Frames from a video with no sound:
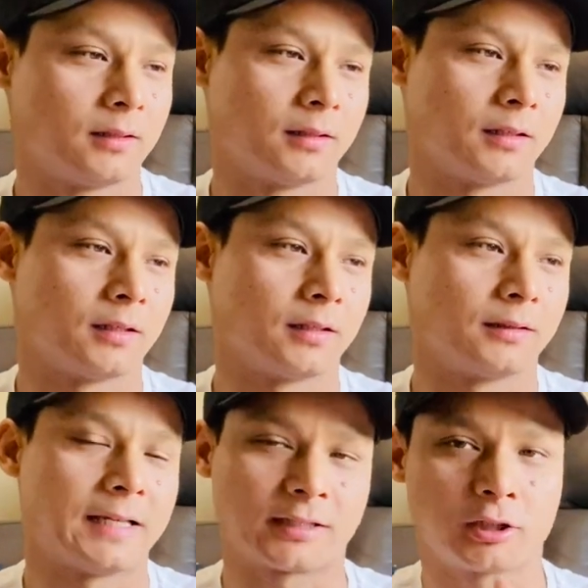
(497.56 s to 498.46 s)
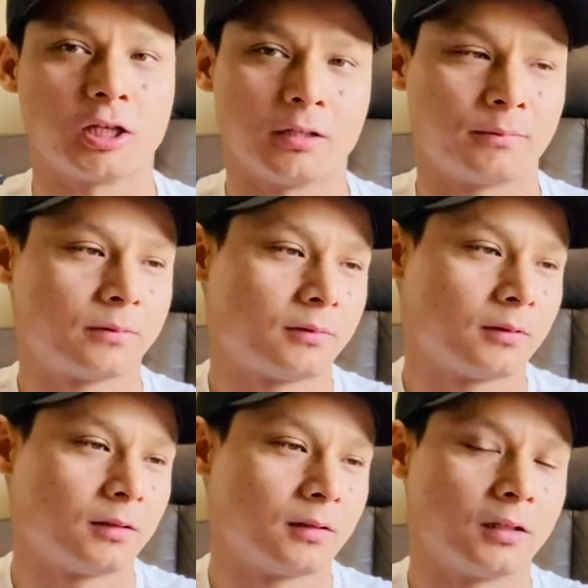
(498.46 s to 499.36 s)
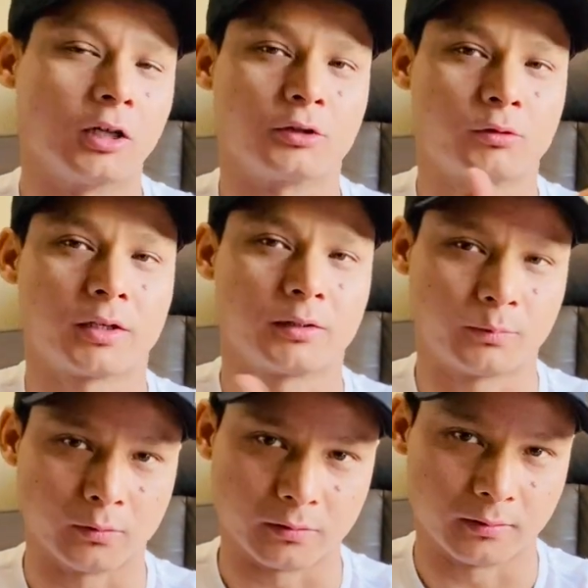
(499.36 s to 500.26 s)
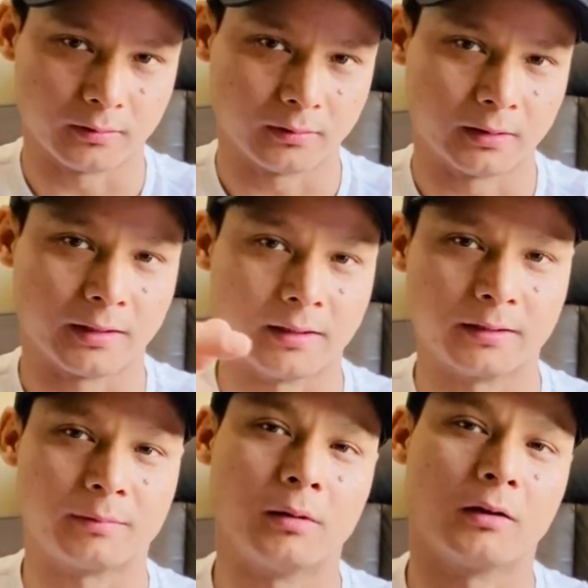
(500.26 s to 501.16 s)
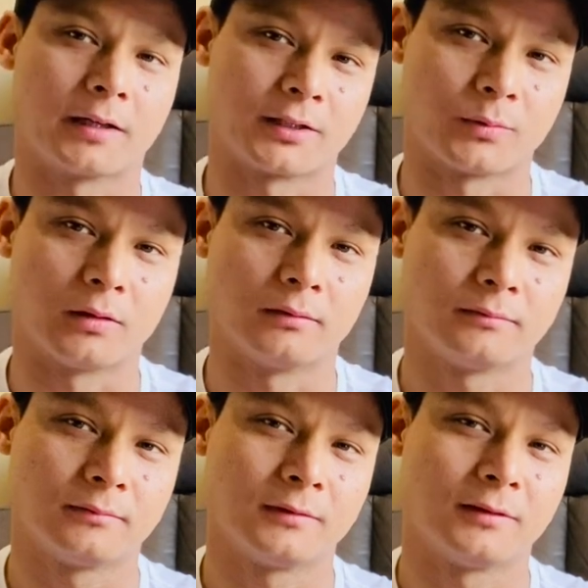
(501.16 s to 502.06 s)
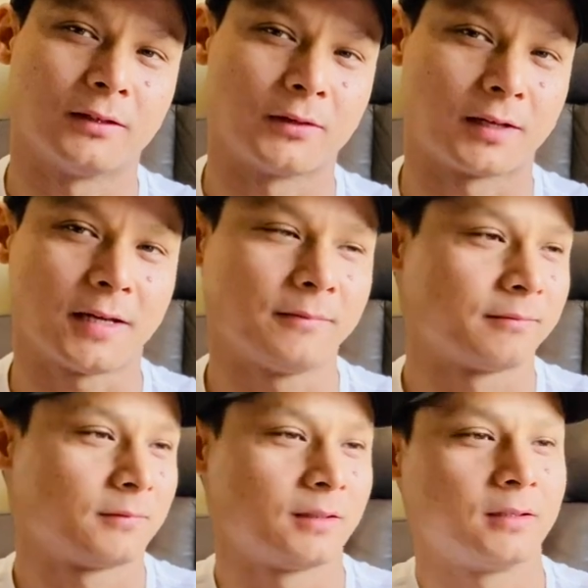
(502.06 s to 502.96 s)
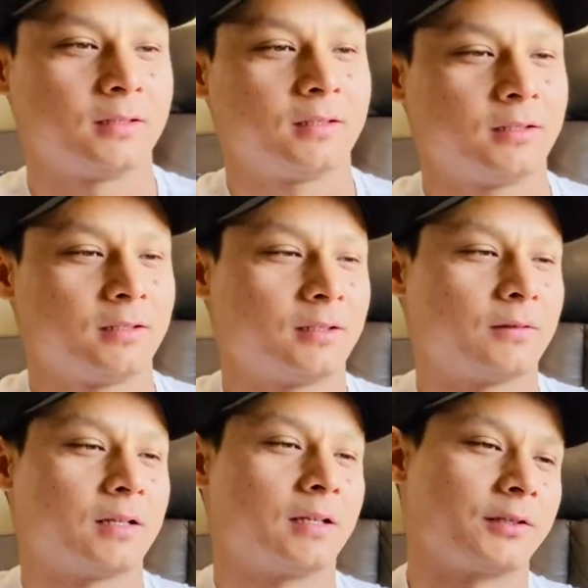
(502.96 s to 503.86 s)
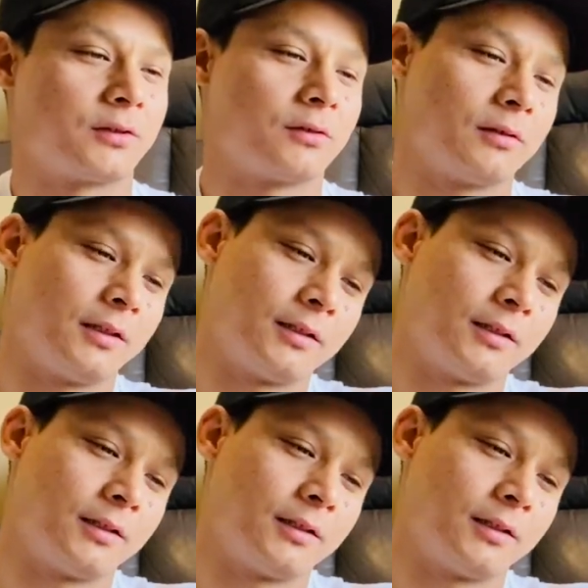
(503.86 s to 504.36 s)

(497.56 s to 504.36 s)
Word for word: and that clip I'll try to put in this vlog as well. Okay, let's turn this